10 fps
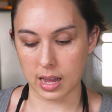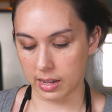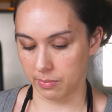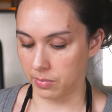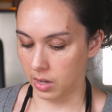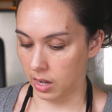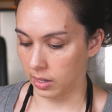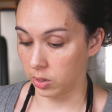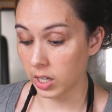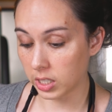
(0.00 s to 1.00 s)
I'm
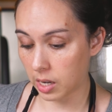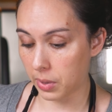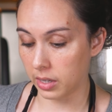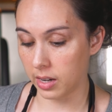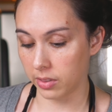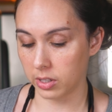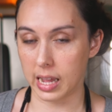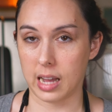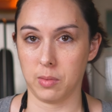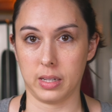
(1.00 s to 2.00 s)
crushed up another
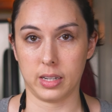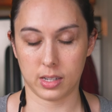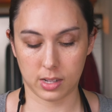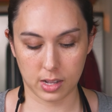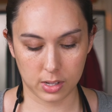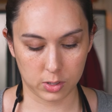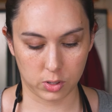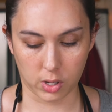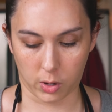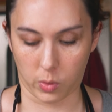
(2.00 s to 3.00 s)
tablet.
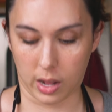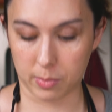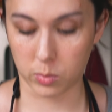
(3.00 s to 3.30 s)
So I'm